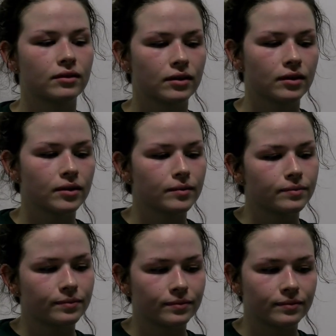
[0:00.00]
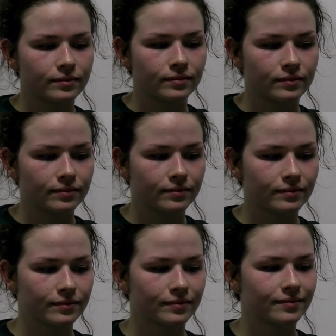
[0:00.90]
Okay, yes, and that first set
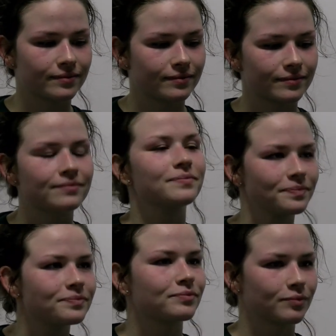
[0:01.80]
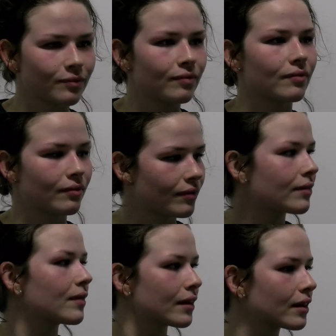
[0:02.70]
was rough. What do you think changed in
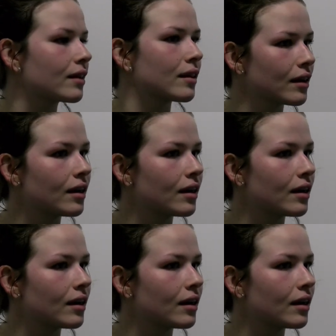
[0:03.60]
between the first